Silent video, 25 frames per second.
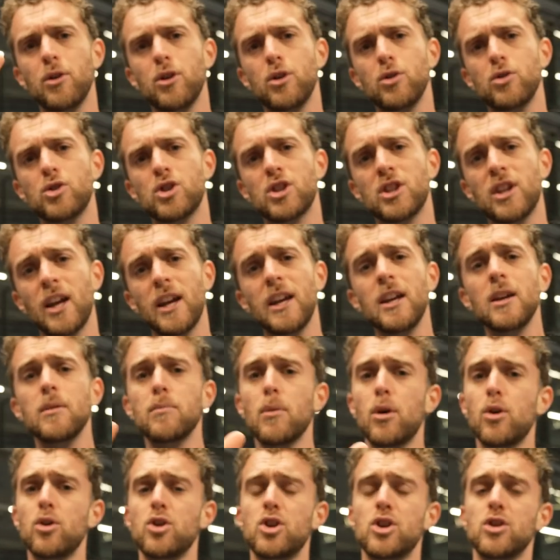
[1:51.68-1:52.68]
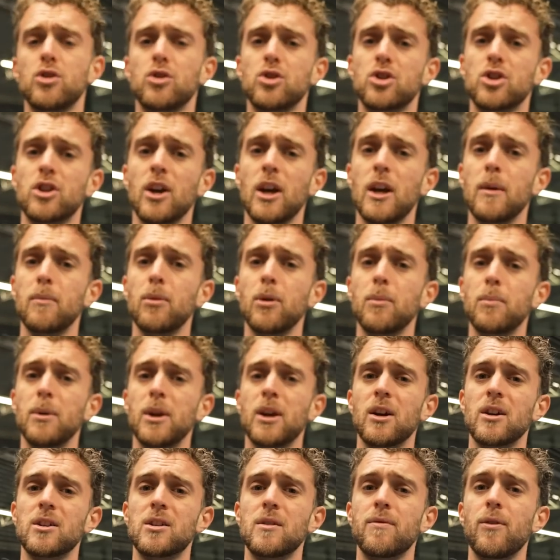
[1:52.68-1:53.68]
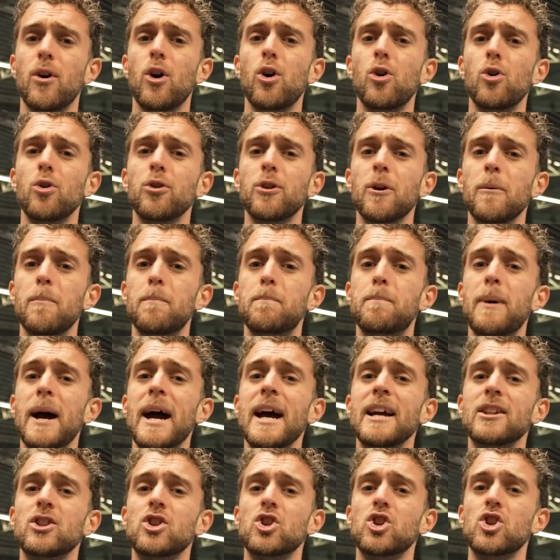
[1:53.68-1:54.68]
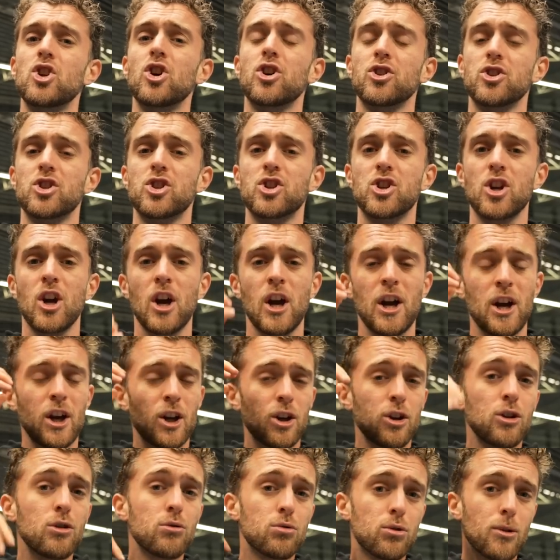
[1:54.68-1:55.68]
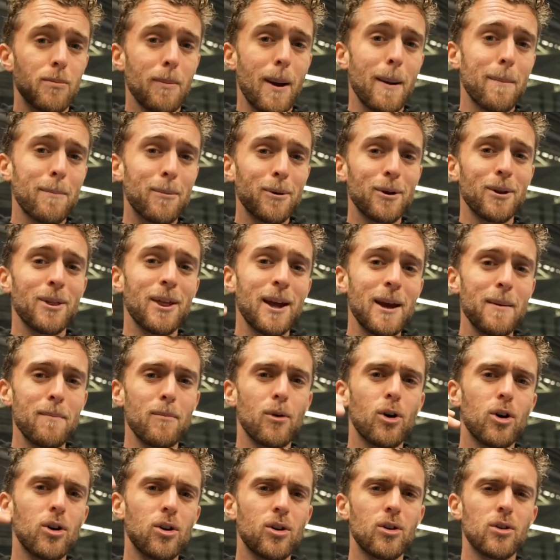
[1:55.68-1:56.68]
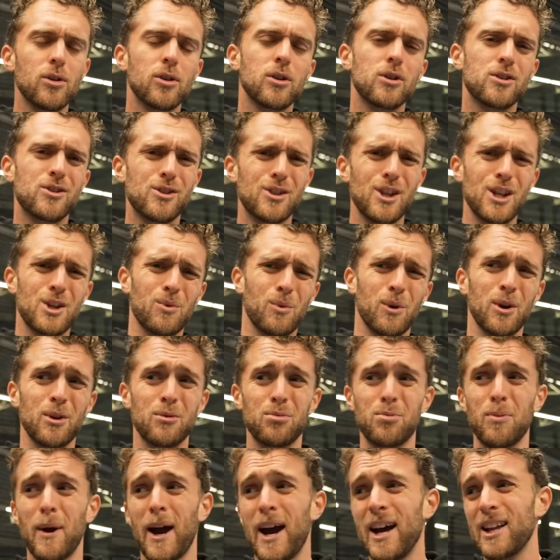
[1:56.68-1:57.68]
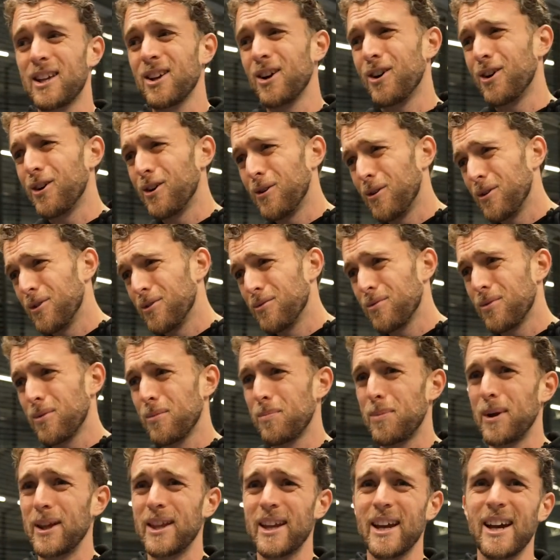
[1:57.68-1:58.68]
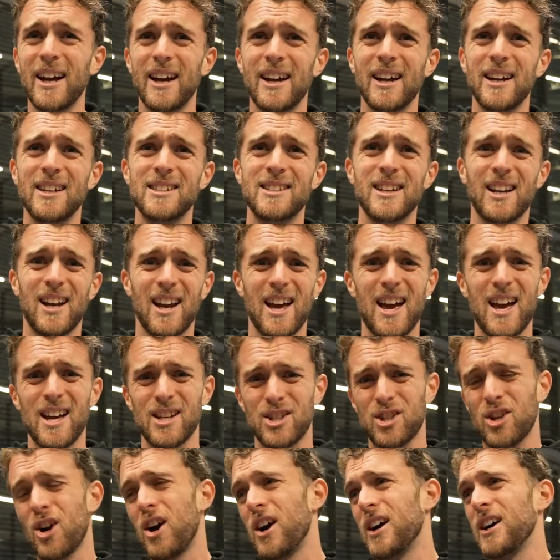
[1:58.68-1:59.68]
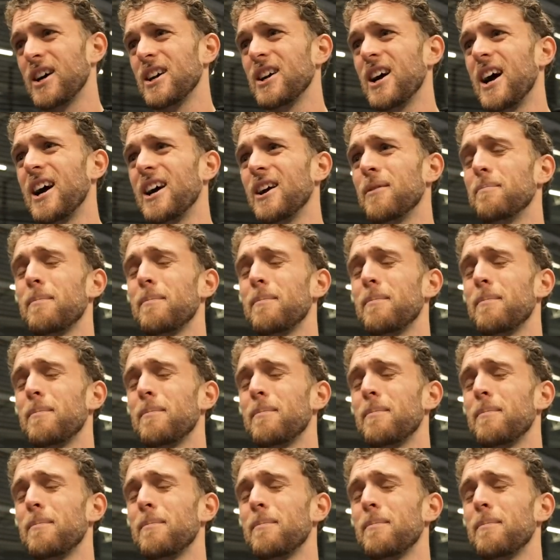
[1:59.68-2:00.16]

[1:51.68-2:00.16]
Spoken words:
you stay emotional stable, because if all the bad shots you remember them, oh, this one is bad, oh, bandeja against the glass, I